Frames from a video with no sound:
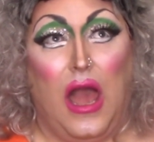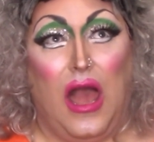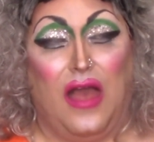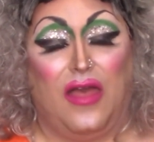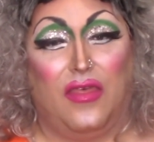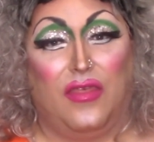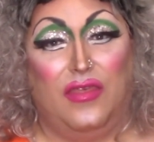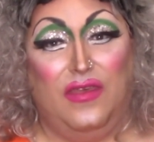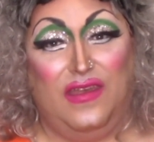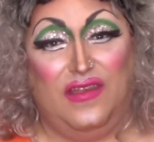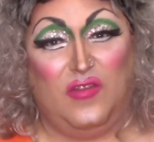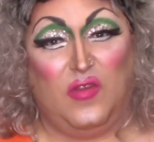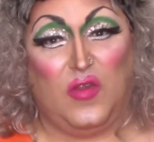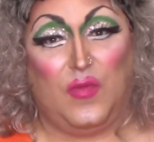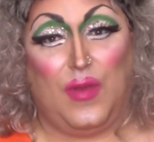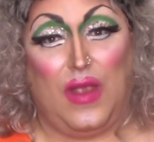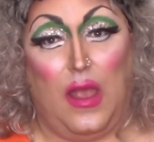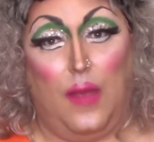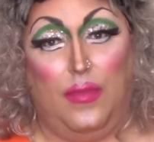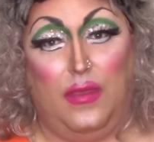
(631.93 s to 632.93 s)
This was
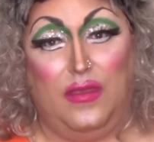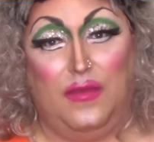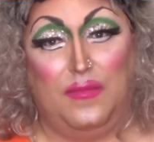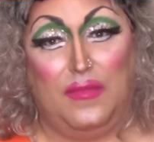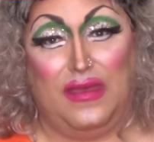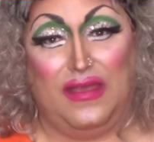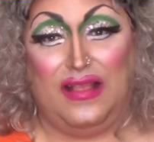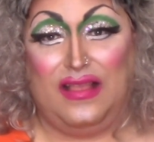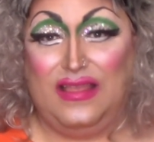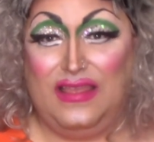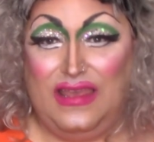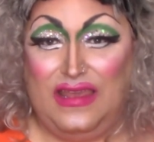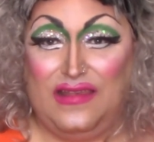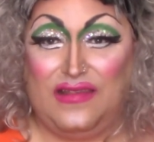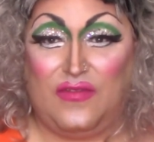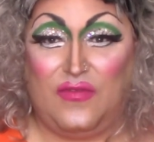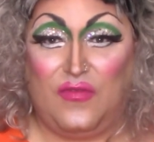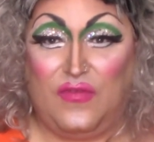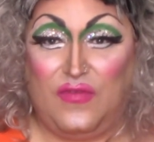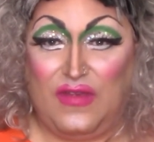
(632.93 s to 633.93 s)
probably my
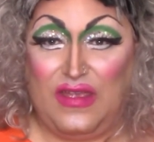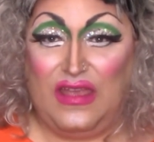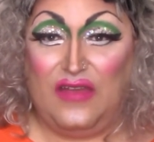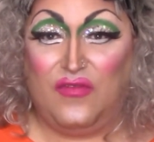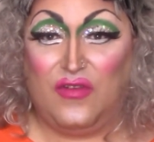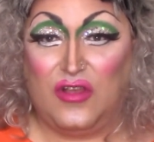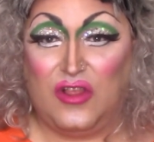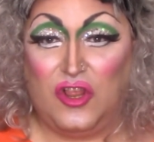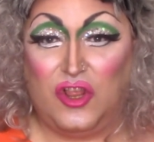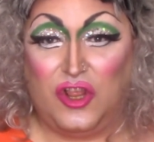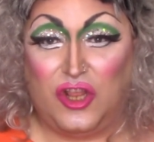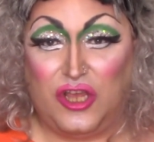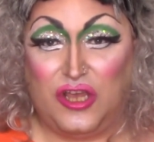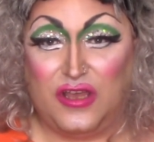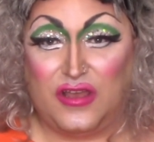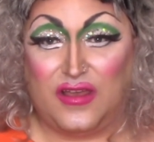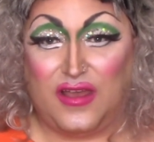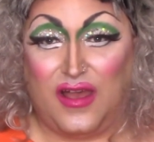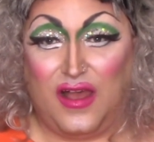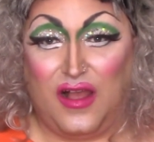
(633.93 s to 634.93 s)
least favorite
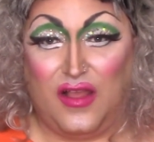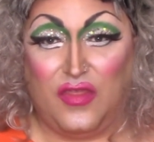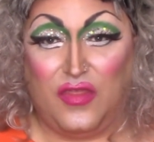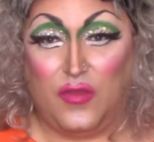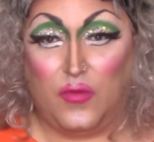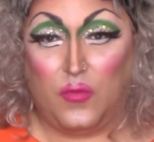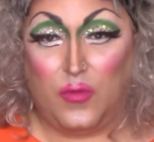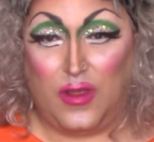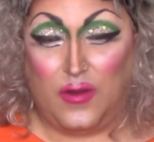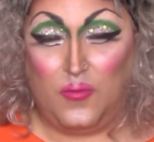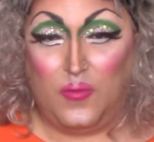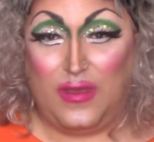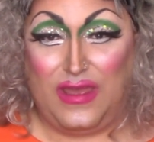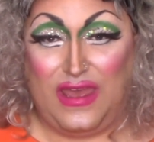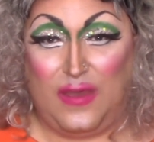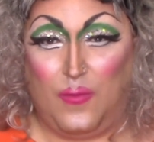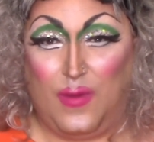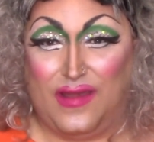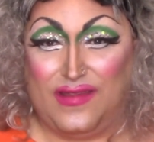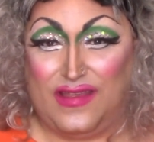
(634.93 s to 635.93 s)
look on the runway.
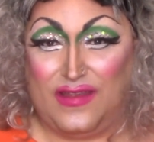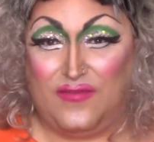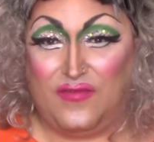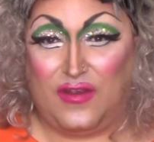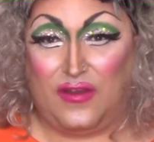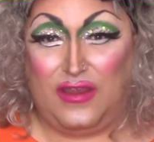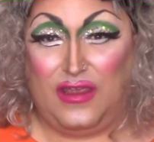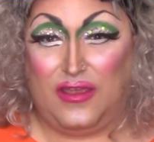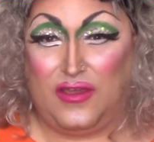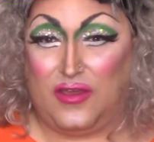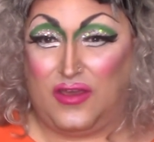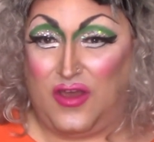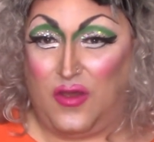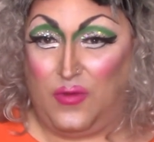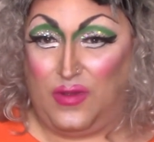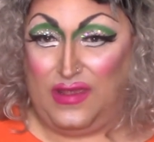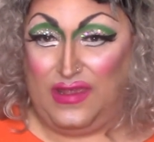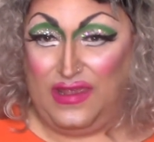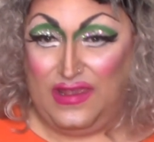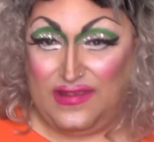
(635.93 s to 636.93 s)
It wasn't very
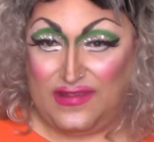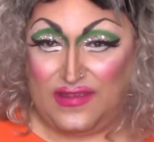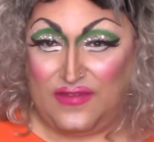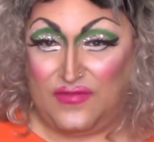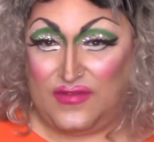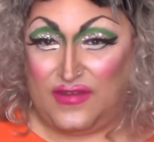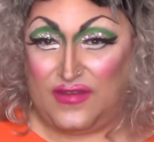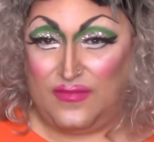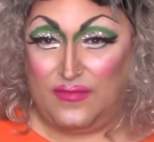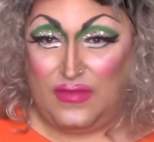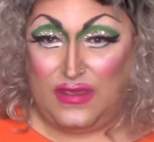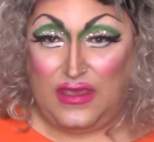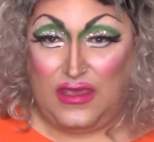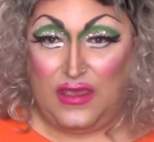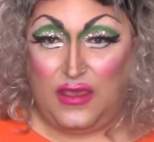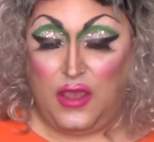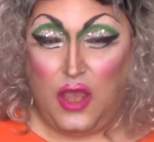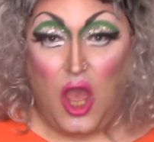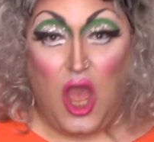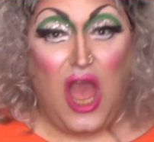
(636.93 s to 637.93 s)
cohesive to
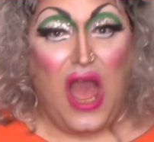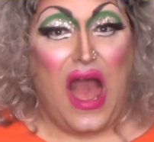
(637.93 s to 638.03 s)
me.